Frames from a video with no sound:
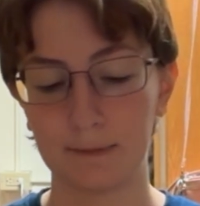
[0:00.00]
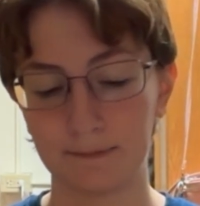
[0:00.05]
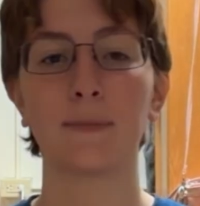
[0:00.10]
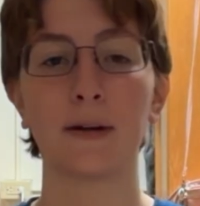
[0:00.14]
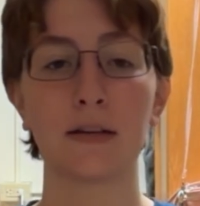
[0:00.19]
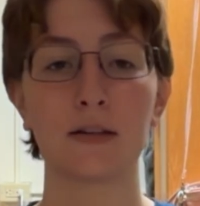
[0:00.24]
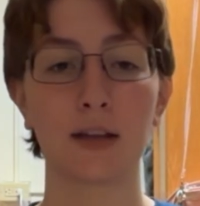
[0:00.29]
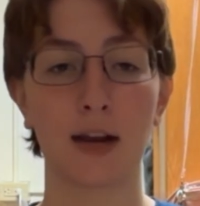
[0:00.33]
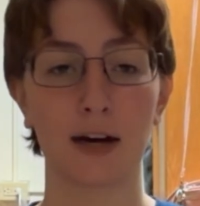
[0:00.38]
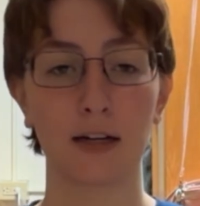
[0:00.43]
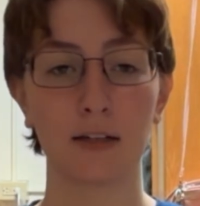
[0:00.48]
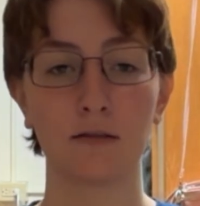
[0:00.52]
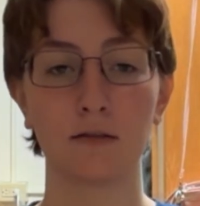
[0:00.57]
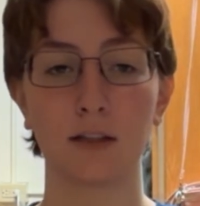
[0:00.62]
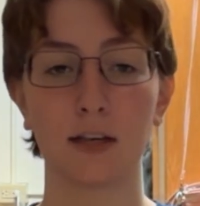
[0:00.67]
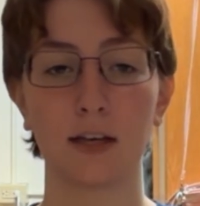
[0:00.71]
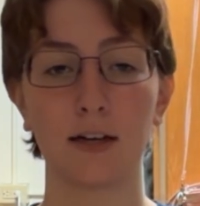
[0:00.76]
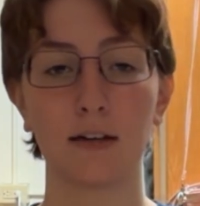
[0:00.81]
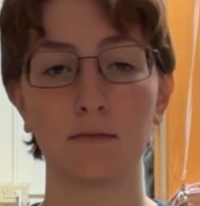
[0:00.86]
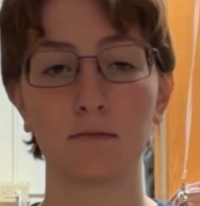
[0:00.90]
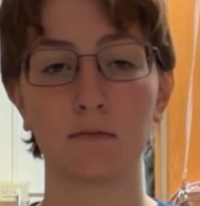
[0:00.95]
My second
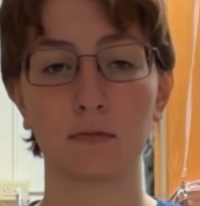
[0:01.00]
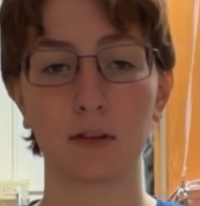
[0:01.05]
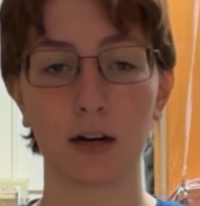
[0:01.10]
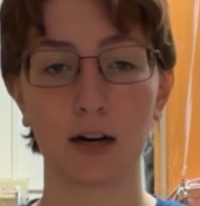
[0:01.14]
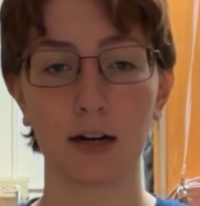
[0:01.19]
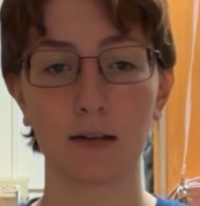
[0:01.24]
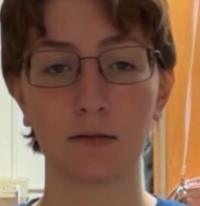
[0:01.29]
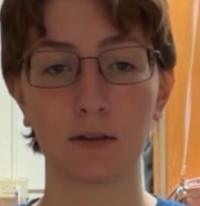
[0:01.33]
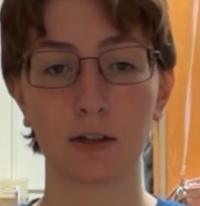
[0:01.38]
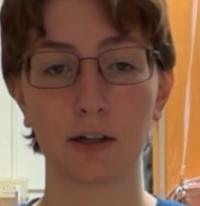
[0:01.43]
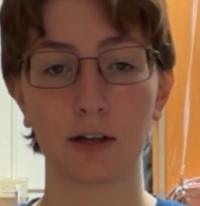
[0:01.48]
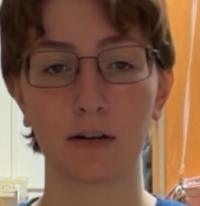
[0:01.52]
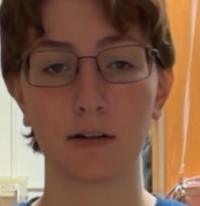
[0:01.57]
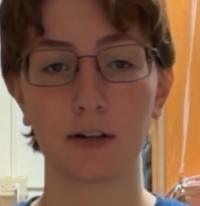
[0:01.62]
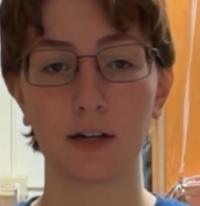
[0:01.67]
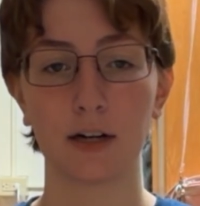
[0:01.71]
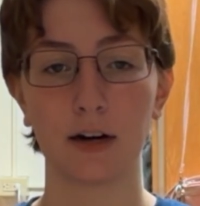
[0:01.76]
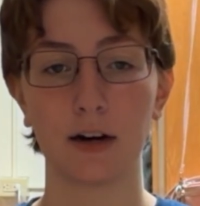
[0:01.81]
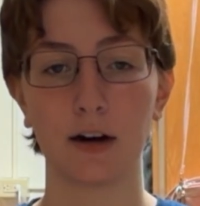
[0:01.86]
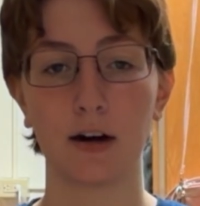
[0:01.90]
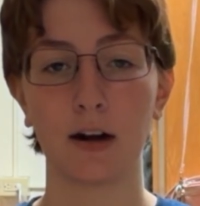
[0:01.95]
thing that I learned
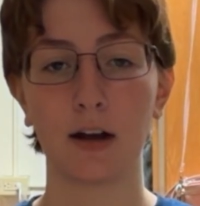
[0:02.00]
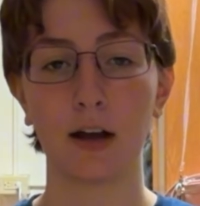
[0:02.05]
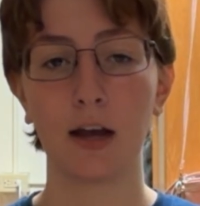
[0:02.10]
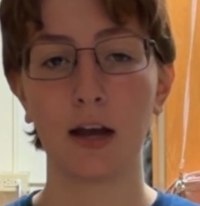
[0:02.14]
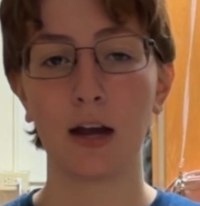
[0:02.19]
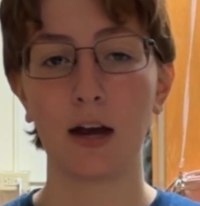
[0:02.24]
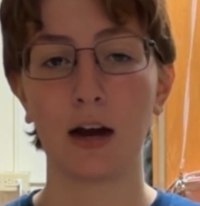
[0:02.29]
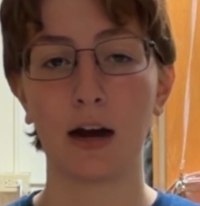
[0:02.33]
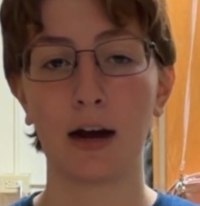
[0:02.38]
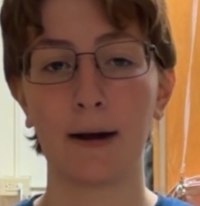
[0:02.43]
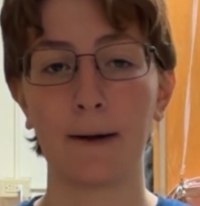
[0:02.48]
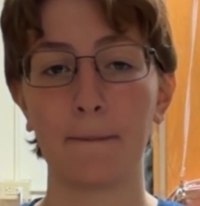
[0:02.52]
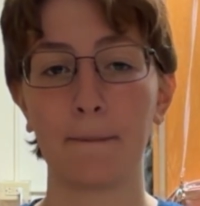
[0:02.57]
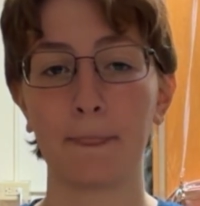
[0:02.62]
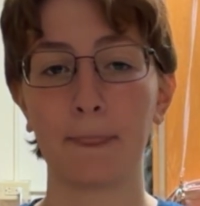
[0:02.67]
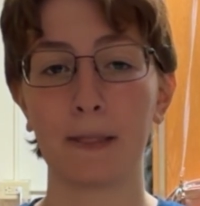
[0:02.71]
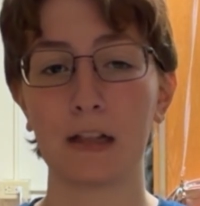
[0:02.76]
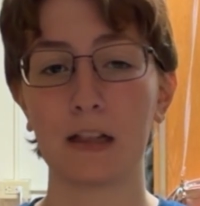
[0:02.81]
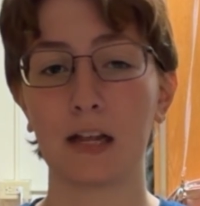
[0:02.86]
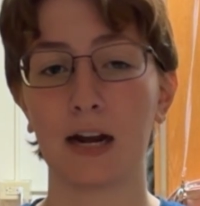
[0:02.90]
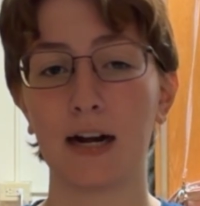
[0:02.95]
here,
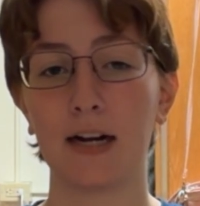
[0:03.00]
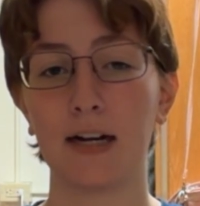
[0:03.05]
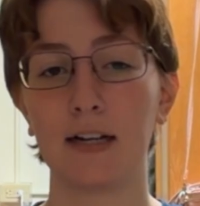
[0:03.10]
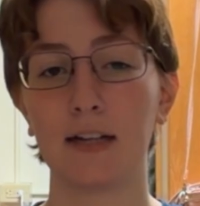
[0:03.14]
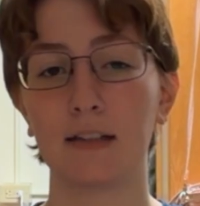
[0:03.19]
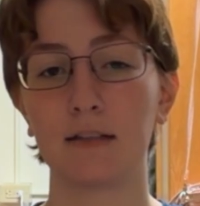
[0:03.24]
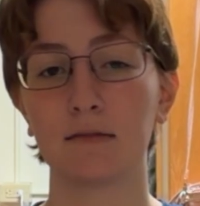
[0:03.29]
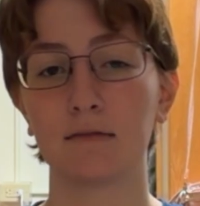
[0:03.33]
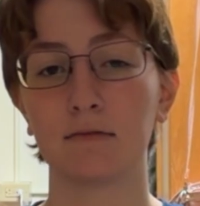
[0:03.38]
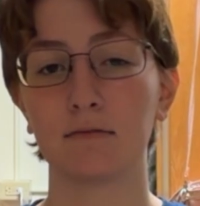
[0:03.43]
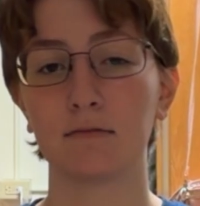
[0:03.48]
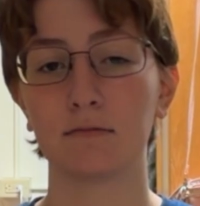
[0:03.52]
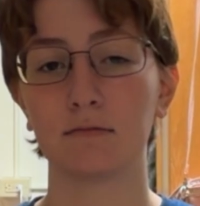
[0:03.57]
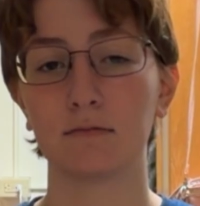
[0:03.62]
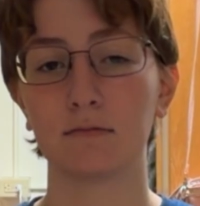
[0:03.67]
the lighting,